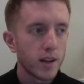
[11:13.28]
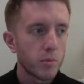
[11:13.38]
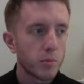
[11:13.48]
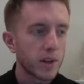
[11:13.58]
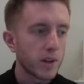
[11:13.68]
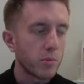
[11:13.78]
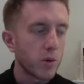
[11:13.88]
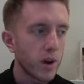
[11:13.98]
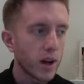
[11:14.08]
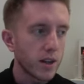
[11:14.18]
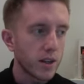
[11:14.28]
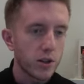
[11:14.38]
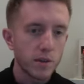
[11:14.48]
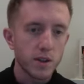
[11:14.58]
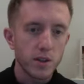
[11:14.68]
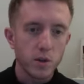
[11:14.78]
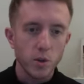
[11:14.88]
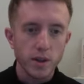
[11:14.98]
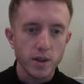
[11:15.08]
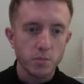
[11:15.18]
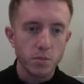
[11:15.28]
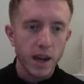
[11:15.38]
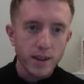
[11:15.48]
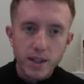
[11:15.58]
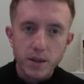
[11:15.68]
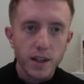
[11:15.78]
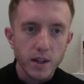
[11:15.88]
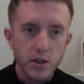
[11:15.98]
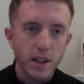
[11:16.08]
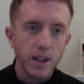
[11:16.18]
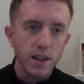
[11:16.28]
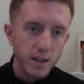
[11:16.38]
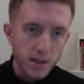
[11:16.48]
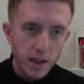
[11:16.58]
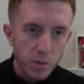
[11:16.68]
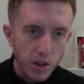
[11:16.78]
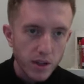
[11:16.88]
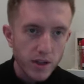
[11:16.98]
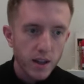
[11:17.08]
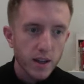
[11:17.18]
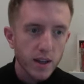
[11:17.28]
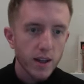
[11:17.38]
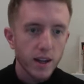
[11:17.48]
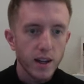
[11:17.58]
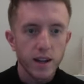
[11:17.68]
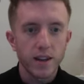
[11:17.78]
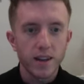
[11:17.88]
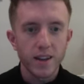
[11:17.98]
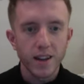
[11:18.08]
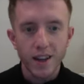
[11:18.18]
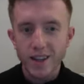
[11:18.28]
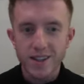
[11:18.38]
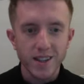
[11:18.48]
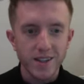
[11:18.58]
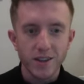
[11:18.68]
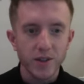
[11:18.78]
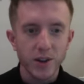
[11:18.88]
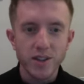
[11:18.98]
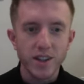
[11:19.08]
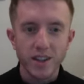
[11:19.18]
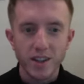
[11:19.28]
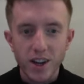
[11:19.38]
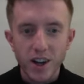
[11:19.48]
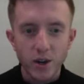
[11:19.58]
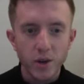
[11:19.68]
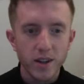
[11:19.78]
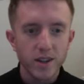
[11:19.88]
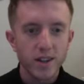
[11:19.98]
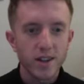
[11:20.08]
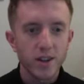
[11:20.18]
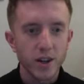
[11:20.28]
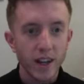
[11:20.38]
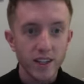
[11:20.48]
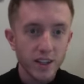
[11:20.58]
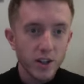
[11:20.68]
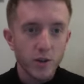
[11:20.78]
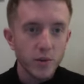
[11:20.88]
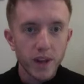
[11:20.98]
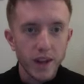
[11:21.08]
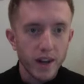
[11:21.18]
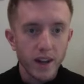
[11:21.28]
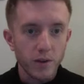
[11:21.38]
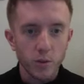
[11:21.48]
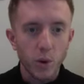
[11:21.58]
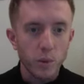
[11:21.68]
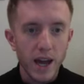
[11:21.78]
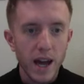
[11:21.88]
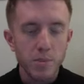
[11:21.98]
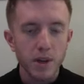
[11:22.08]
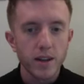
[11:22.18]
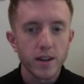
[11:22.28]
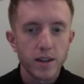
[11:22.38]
But the more I started shifting it towards my activity, it's just got to hit these numbers. And the less I started focusing on the no or like, what would happen,